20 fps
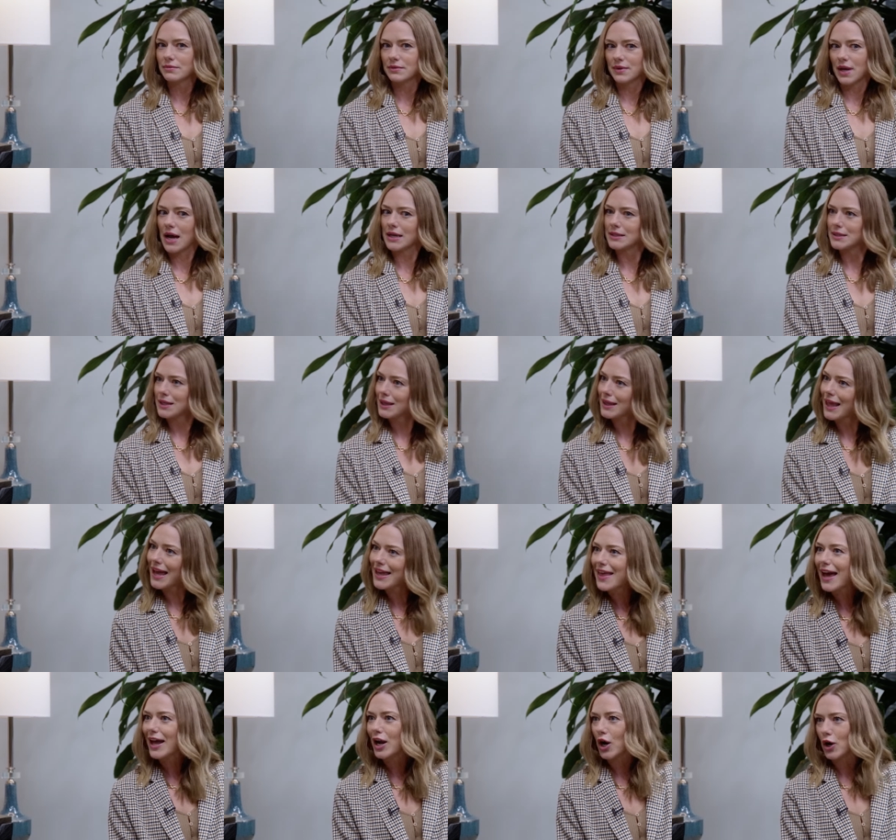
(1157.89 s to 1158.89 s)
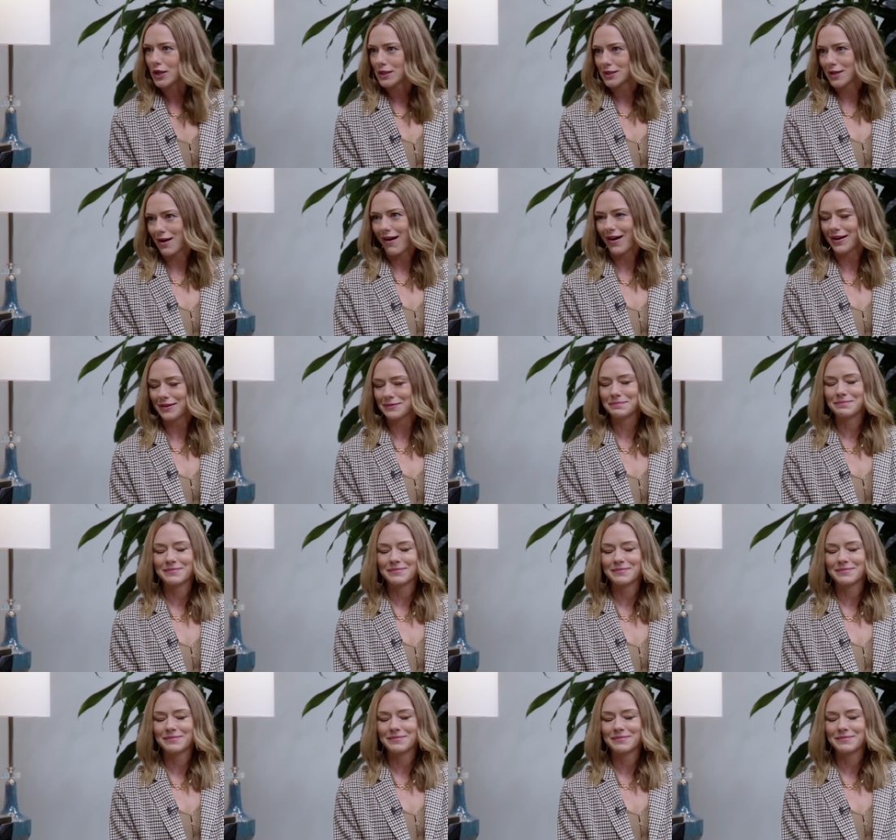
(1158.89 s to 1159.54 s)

God didn't lay that on his heart.